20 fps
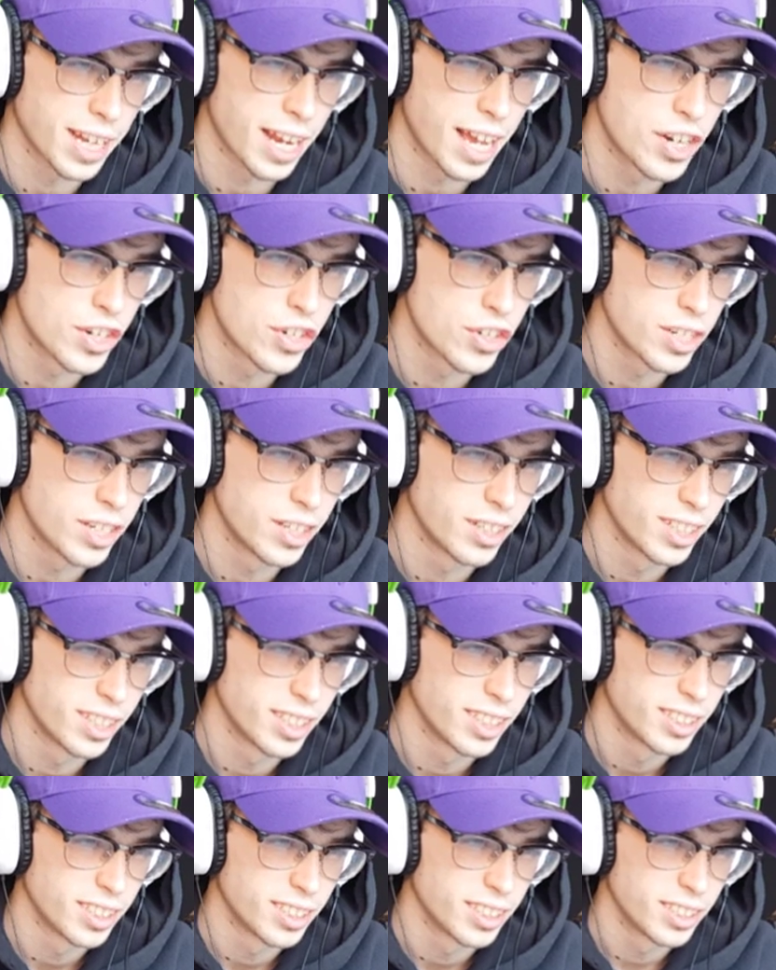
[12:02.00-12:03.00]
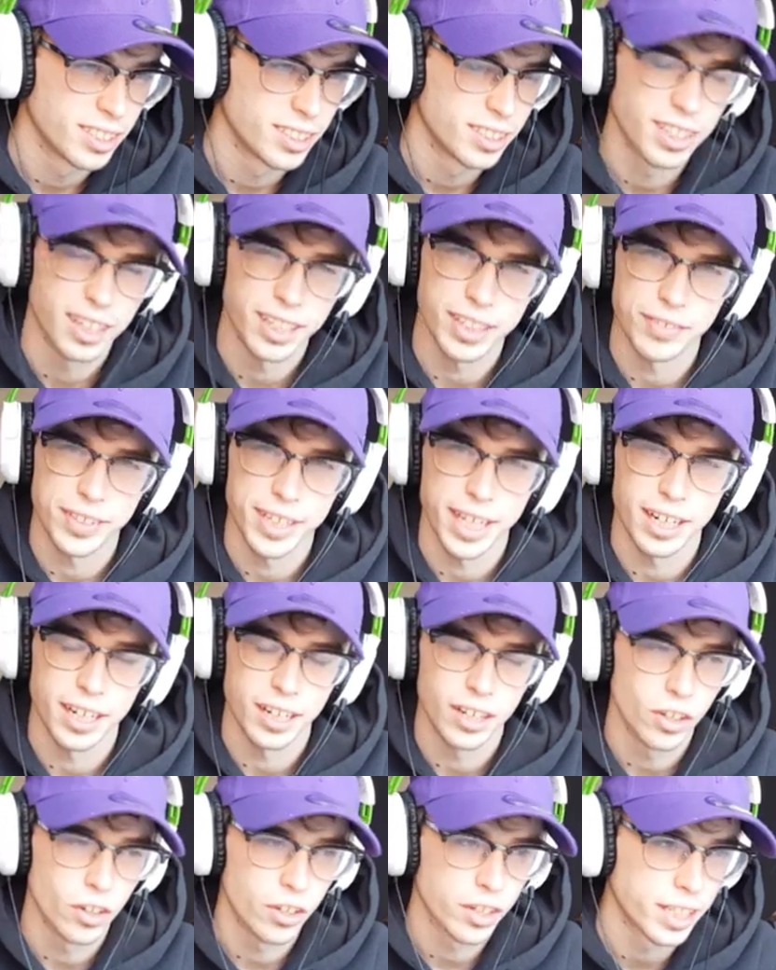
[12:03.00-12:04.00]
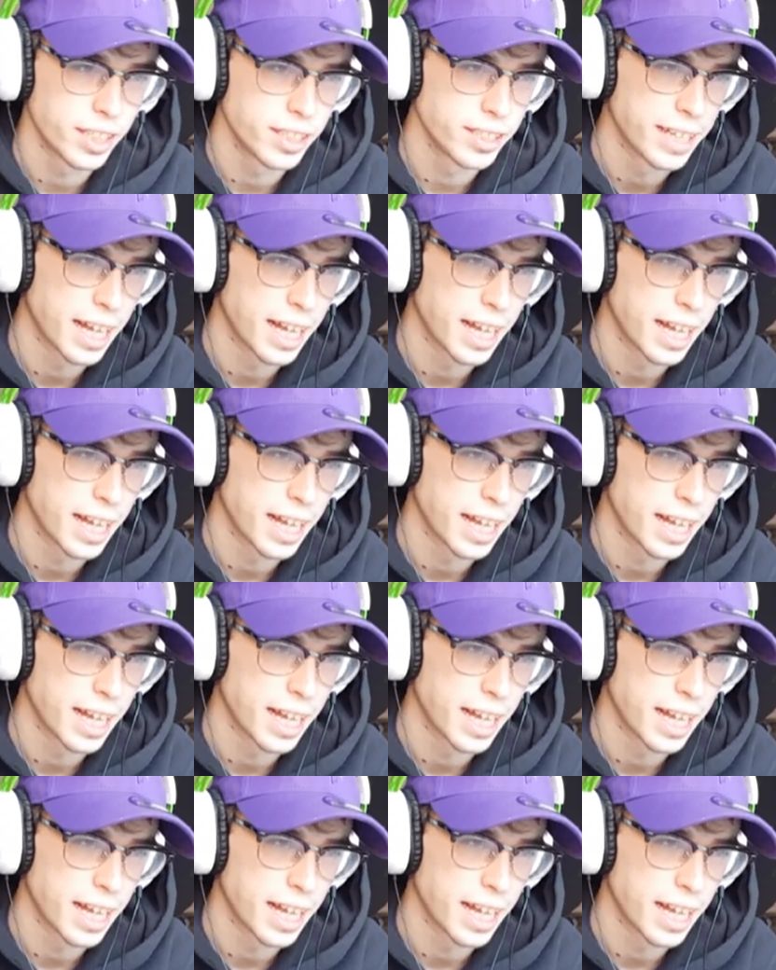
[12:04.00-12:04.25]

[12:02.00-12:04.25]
Landry, not even getting a look in.